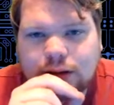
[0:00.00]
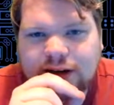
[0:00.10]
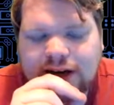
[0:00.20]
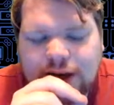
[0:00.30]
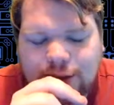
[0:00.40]

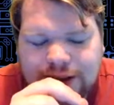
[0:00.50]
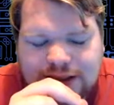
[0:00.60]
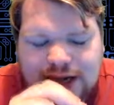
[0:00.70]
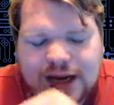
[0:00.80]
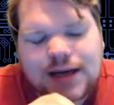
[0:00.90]
it'll be
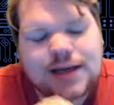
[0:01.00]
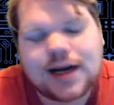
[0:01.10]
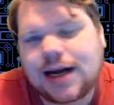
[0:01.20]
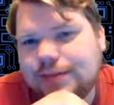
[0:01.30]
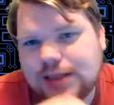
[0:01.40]
10
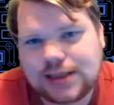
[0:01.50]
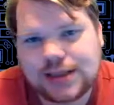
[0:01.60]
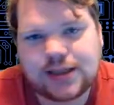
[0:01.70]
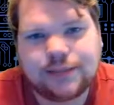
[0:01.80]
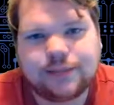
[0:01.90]
times
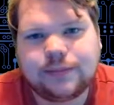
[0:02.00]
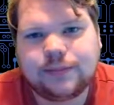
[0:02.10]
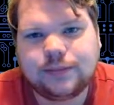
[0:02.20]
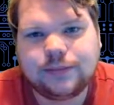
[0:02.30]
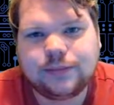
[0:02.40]
easier.
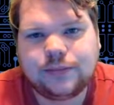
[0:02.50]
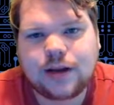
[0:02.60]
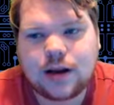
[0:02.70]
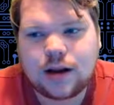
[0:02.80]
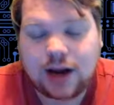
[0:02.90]

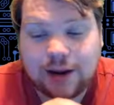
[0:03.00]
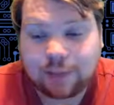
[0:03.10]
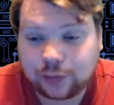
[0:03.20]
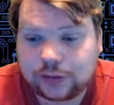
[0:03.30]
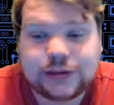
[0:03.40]
I
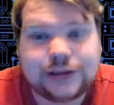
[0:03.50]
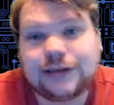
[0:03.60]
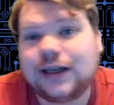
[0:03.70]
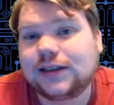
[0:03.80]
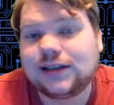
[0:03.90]
promise you
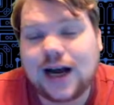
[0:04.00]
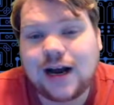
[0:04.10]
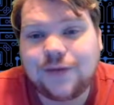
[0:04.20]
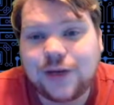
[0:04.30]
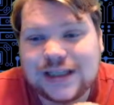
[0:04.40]
that. 'Cause I
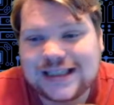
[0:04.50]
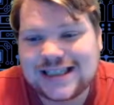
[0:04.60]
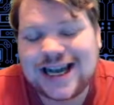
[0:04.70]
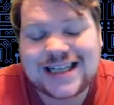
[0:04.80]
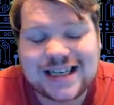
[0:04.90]
thought the
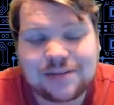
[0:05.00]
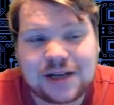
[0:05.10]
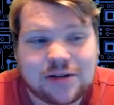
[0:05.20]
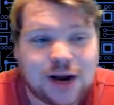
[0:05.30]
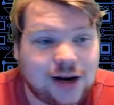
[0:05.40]
exact same thing
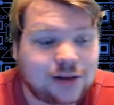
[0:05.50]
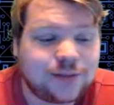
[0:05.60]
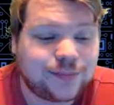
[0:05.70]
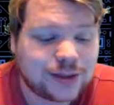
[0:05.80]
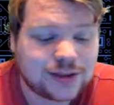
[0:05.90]
when I looked at
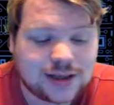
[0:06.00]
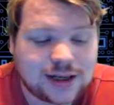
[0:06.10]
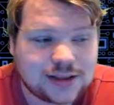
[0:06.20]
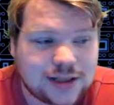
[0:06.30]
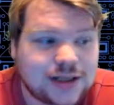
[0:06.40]
bots and that.
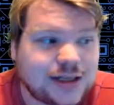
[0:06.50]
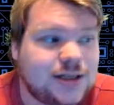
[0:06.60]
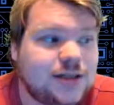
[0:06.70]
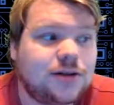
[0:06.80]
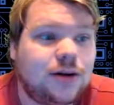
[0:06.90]
It's like, this
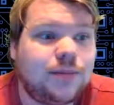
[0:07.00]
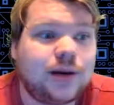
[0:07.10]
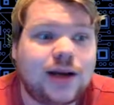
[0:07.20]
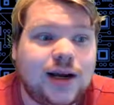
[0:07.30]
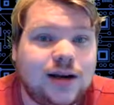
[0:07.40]
is
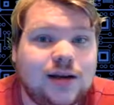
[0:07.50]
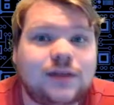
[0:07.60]
complicated as